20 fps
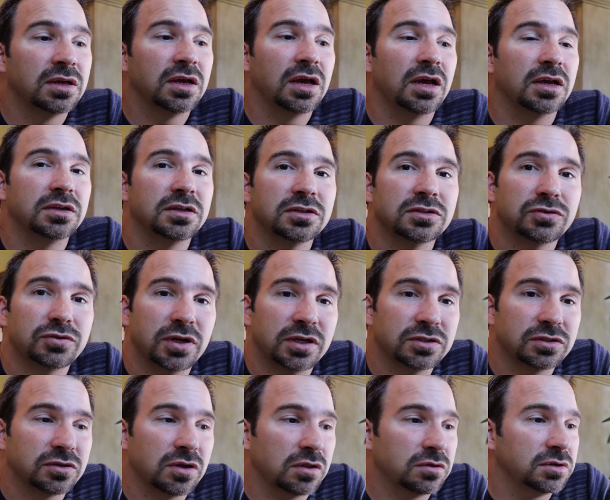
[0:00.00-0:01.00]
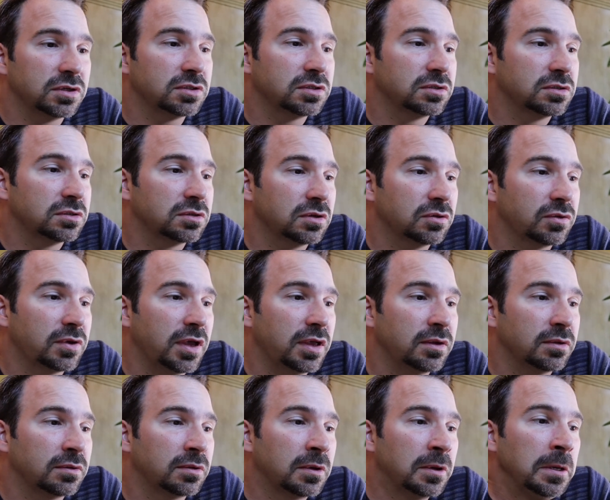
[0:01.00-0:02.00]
uh, distress tolerance. Okay.